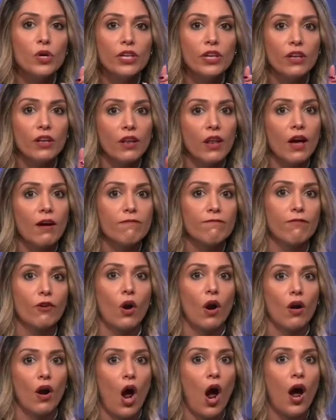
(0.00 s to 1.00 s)
love for
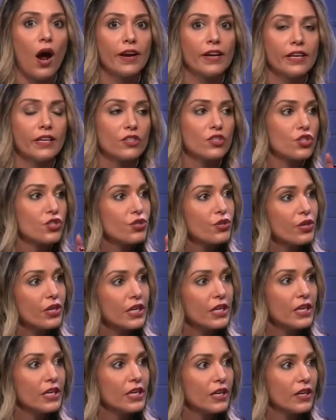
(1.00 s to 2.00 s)
our audience to
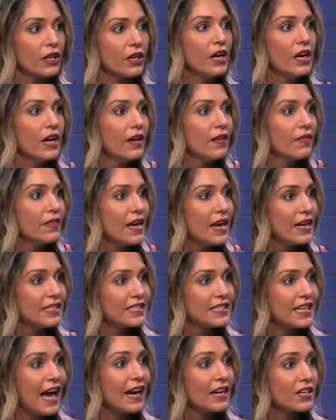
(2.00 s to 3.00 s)
hear the
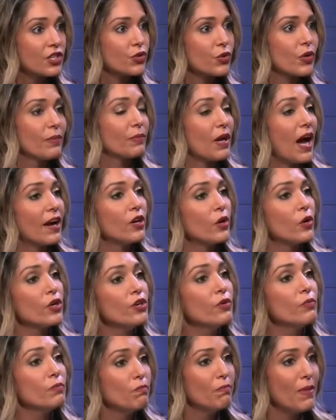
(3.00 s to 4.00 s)
exact script. I know
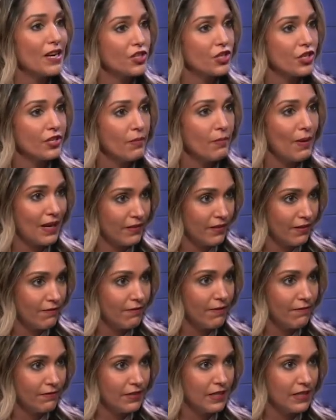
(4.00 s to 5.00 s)
you yeah. mentioned about the
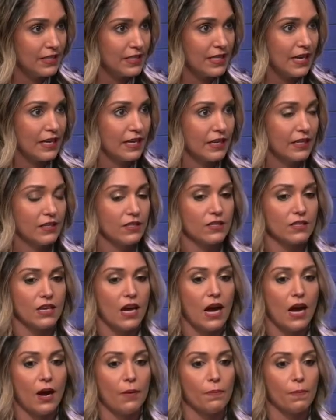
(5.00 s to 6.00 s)
15 seconds
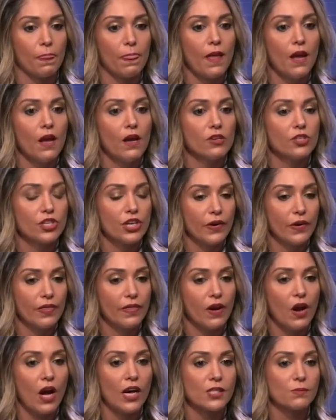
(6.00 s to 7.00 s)
um, sharing
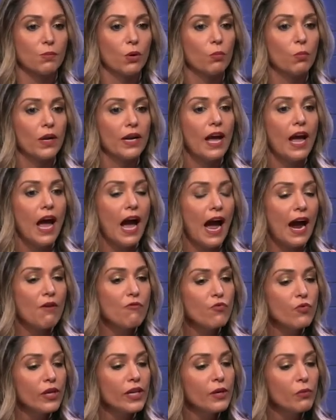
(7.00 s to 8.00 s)
the gospel, but I
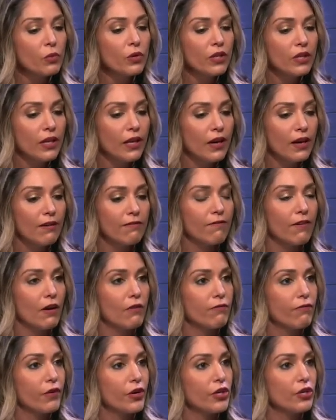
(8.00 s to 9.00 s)
really would love
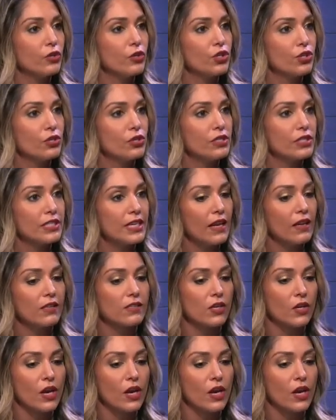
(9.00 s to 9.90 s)
for you to tell us okay,